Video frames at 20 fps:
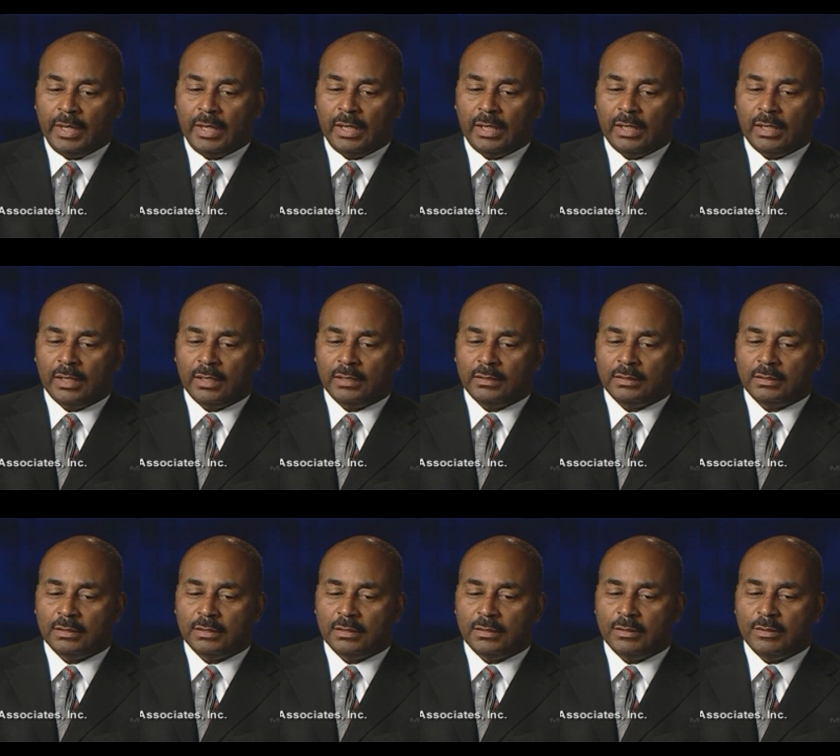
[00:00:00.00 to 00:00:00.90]

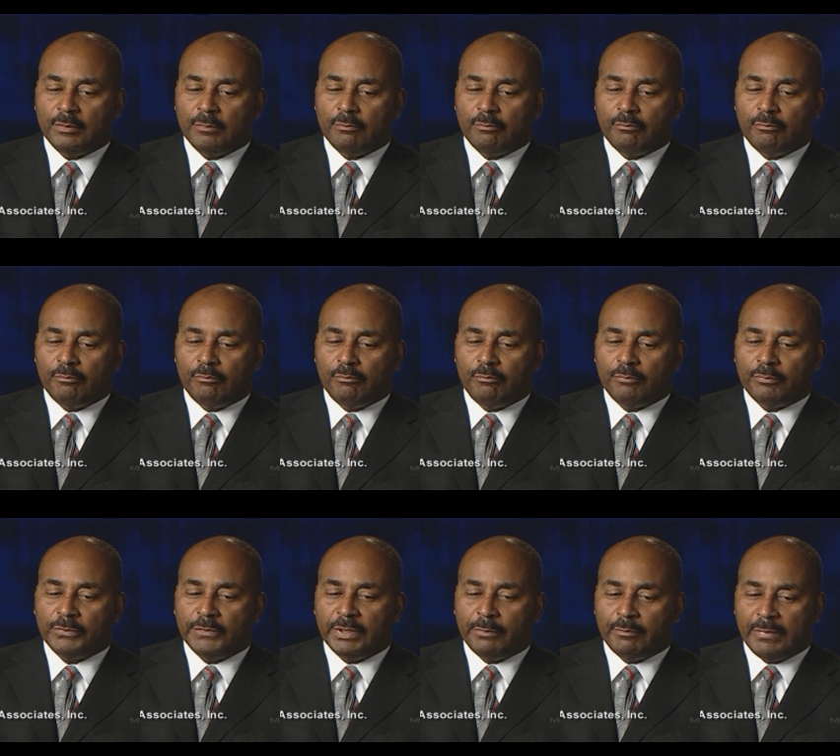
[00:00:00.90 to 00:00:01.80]
And
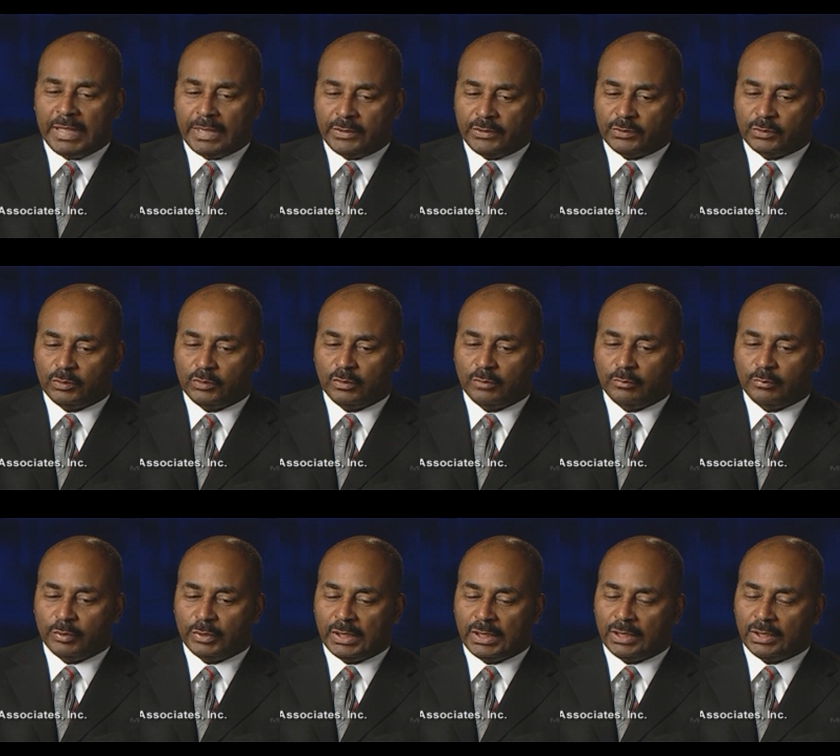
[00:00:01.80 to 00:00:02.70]
the Metastorm
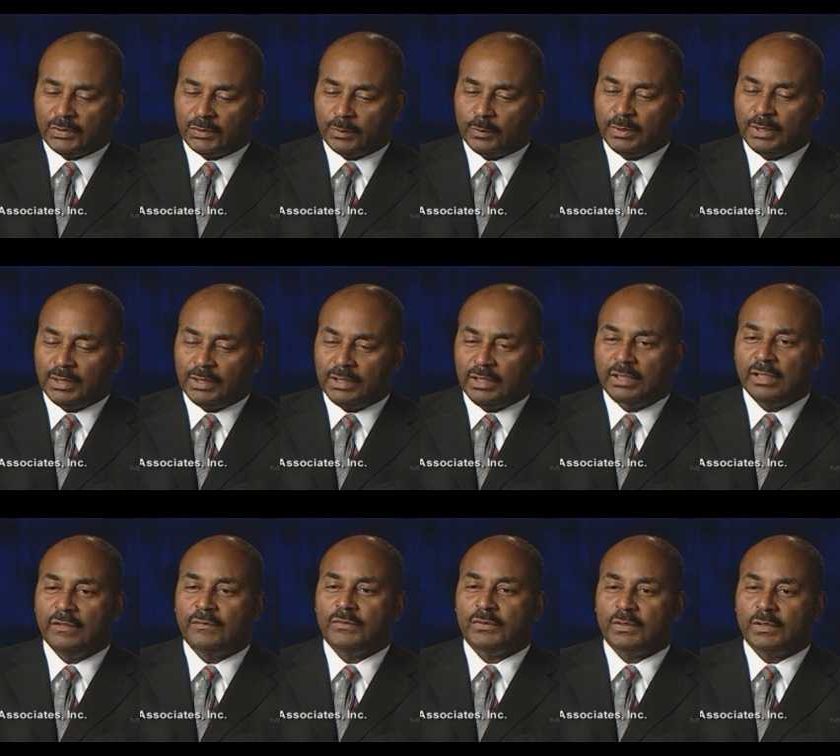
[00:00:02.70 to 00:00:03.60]
product suite
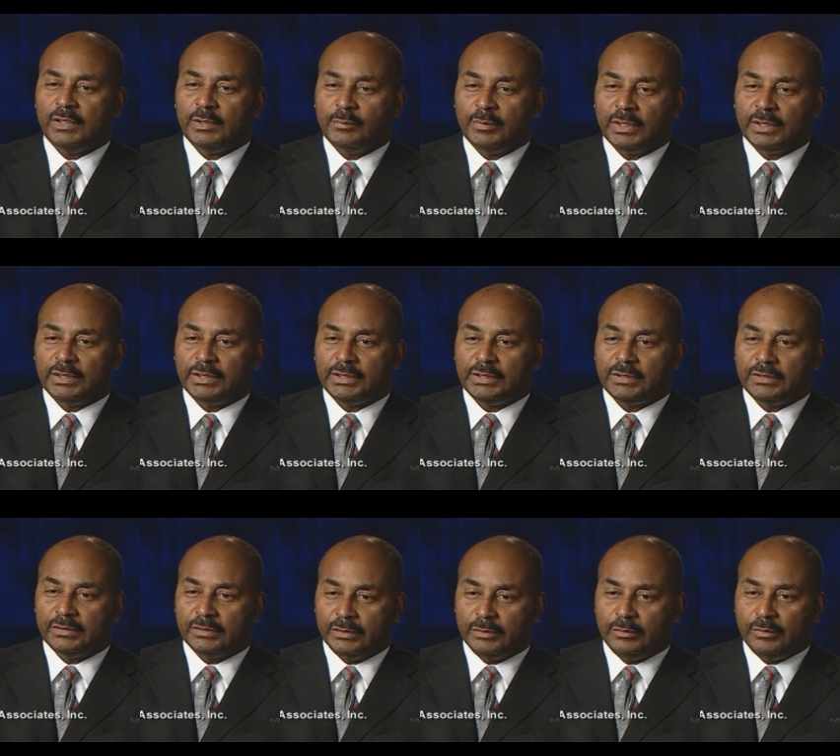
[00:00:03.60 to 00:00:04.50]
gives you the ability to
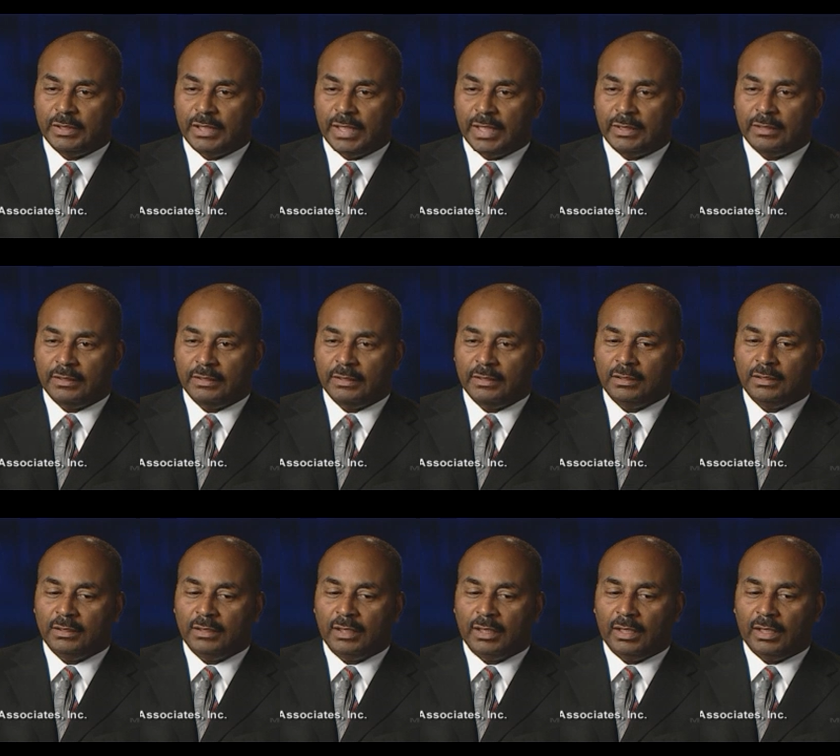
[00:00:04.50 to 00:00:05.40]
do that
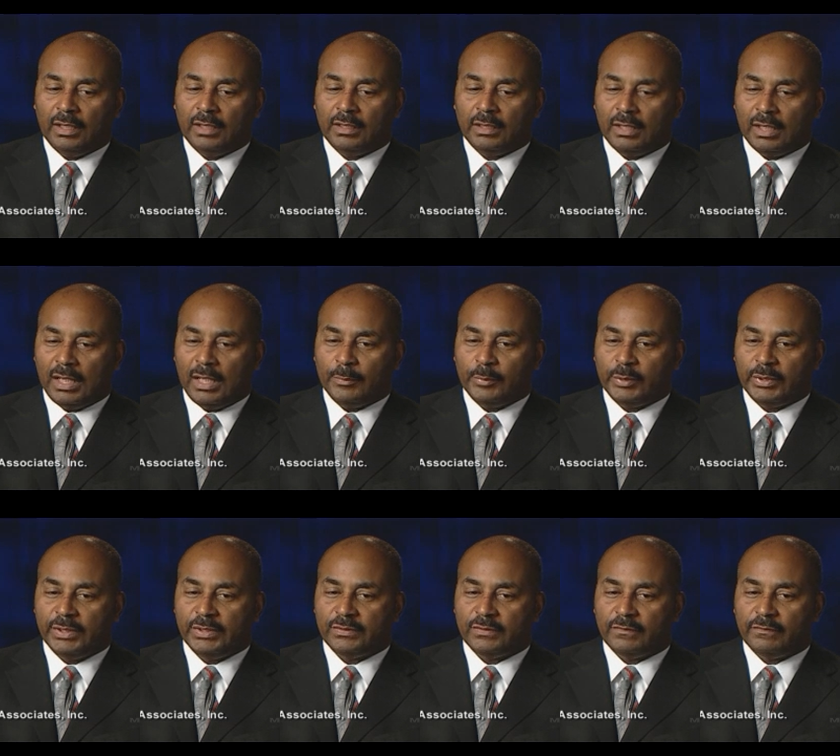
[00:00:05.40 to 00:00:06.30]
in a
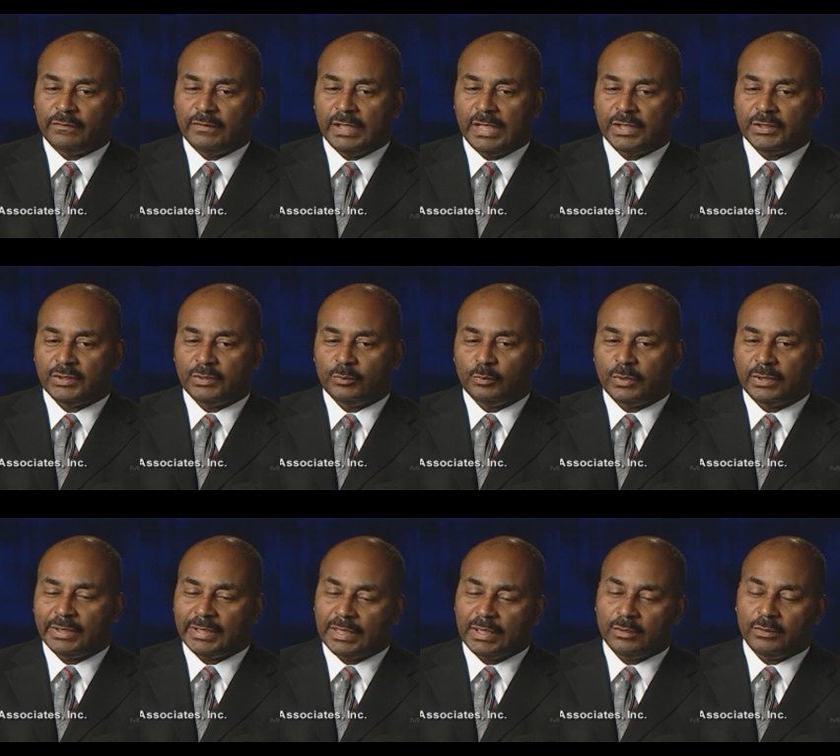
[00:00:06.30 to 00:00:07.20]
comprehensive fashion
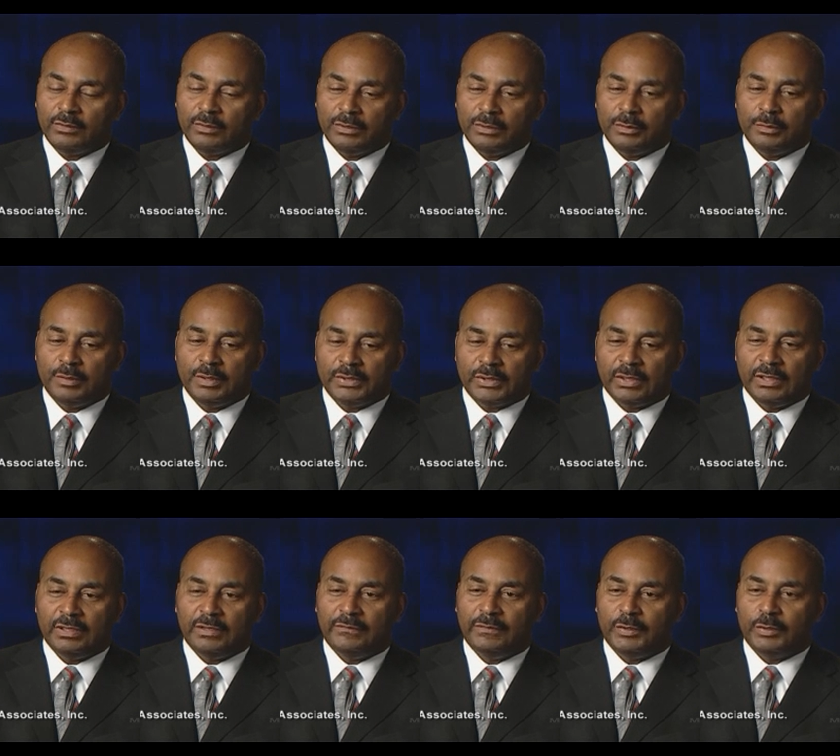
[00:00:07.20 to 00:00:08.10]
without you as an
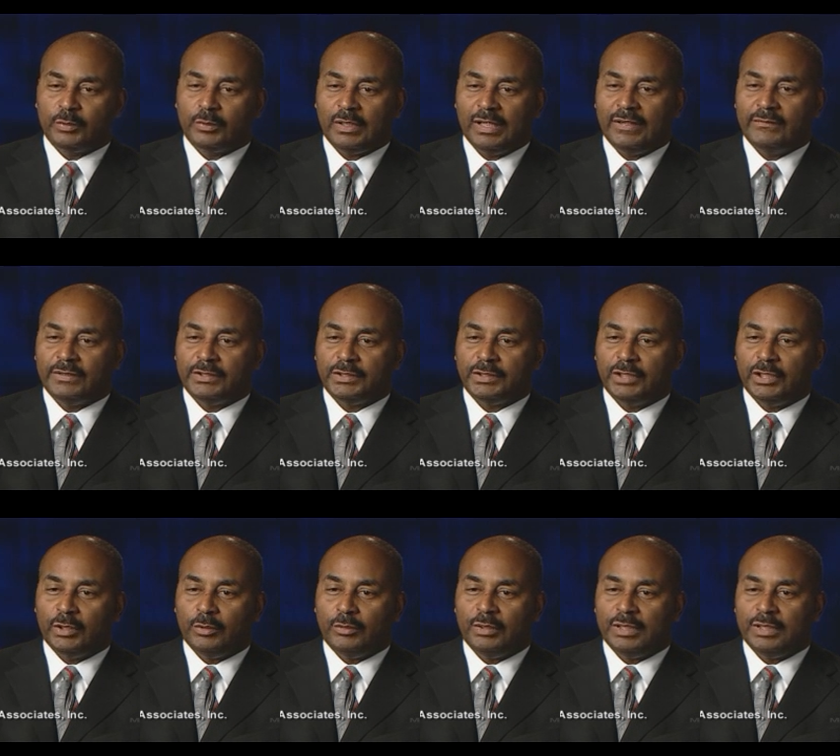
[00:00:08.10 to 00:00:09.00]
individual having to
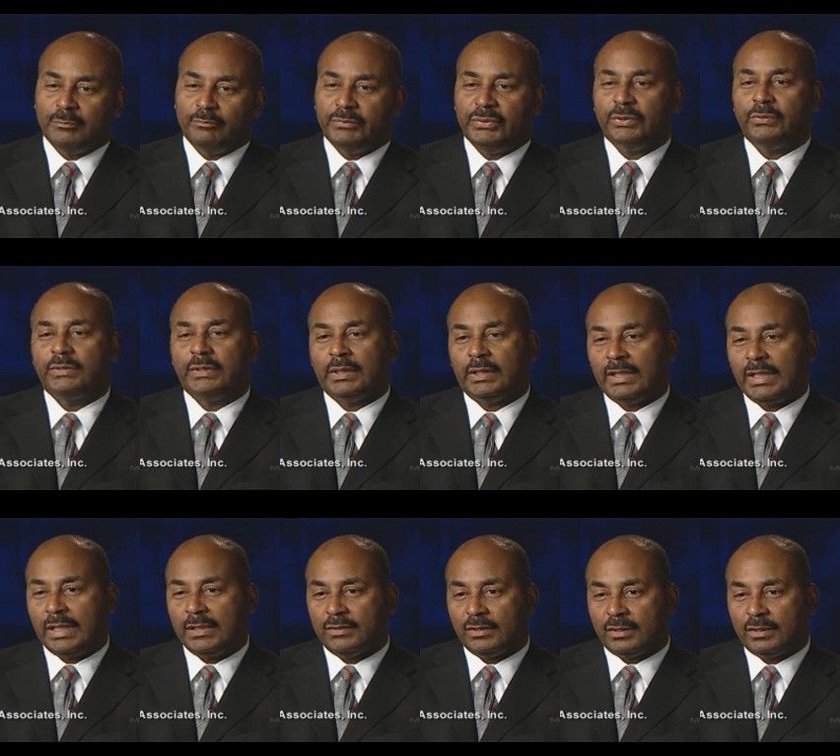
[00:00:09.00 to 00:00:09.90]
go in and build the
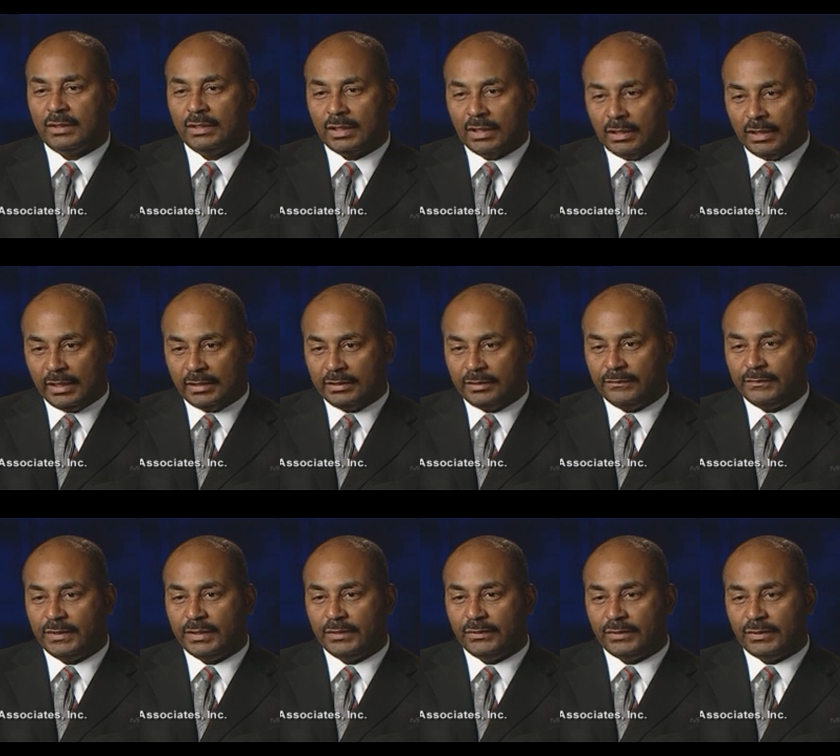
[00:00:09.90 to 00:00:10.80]
logic and the
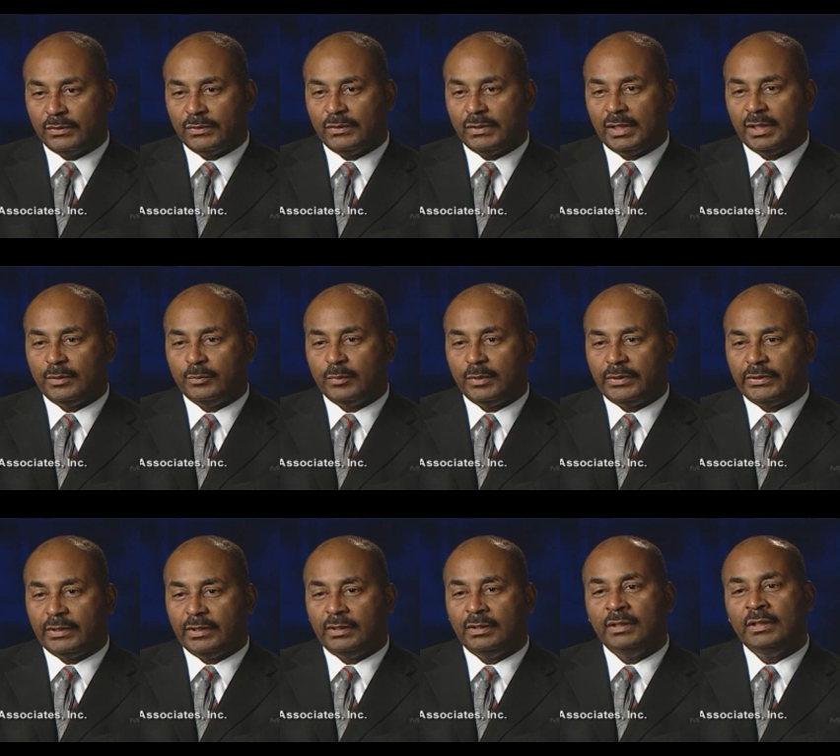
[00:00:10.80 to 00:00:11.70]
connectivity associated
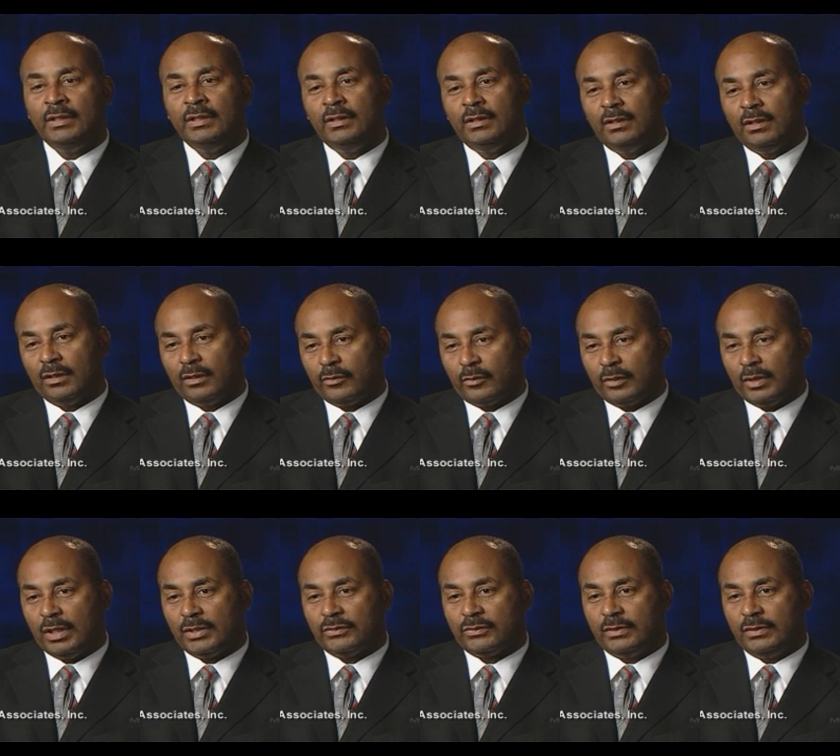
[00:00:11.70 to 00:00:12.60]
with it
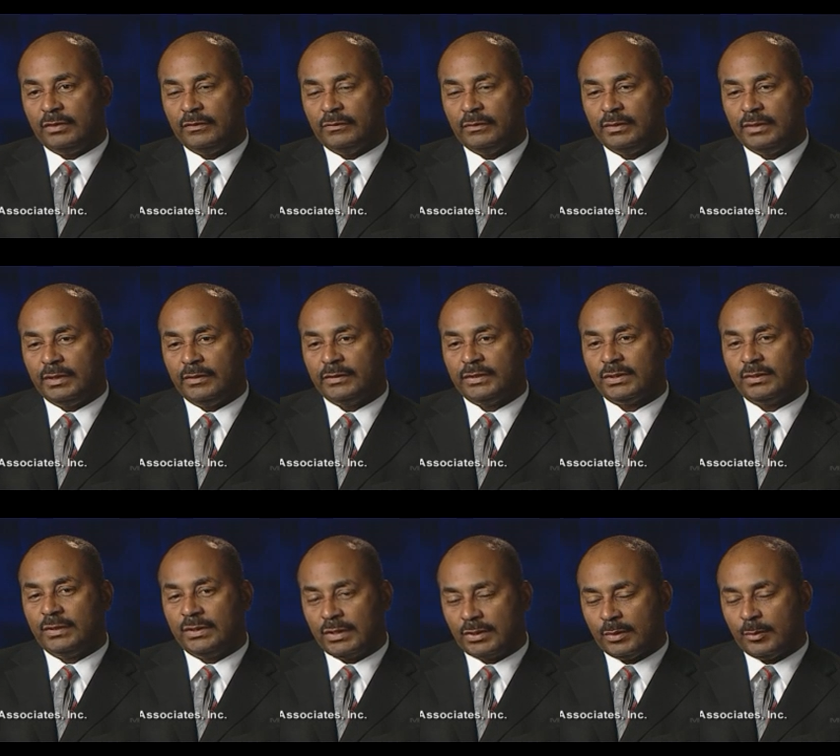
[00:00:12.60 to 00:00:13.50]
across the different
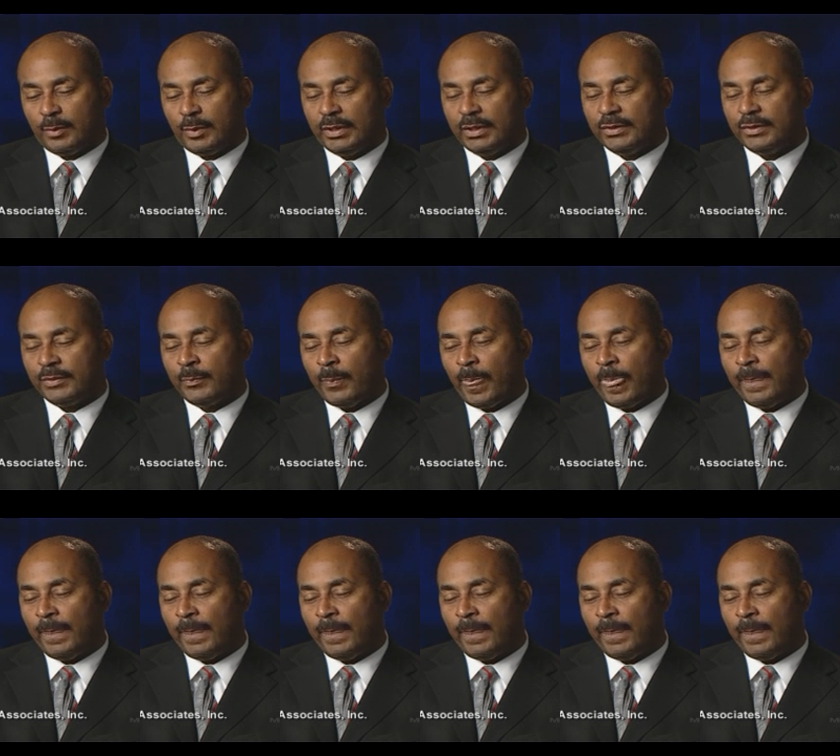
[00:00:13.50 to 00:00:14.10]
disciplines.